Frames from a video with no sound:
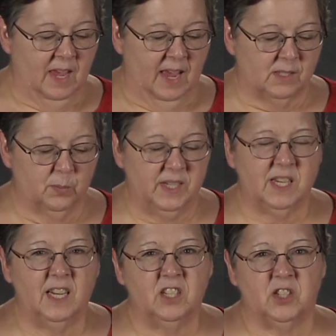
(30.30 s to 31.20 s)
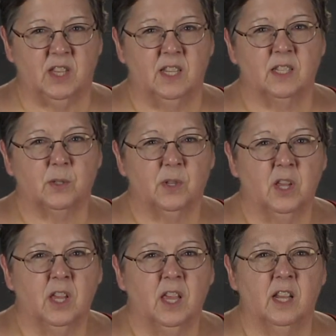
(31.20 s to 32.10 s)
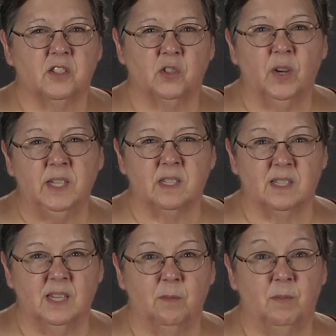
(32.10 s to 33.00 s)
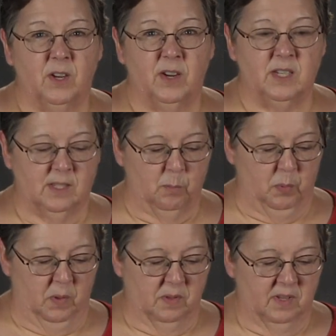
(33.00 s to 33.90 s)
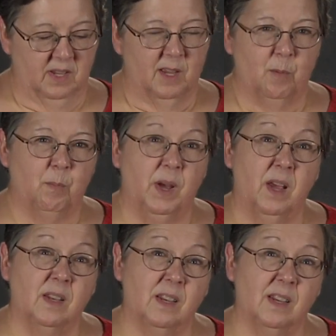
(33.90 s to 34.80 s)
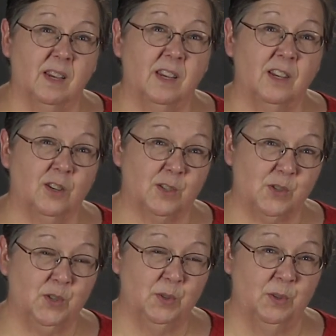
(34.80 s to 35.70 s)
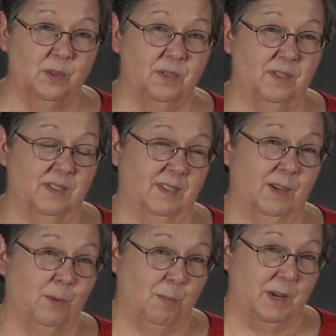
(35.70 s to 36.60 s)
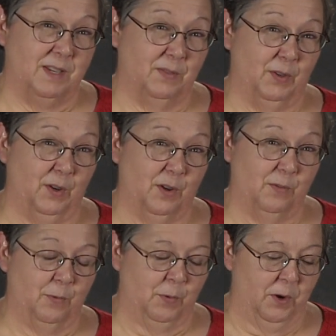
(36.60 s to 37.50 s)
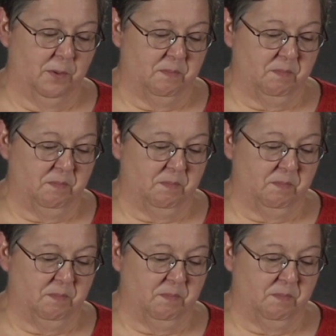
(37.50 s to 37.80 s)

As we teach this, it's going to seem very simple, but your student, it will be difficult for.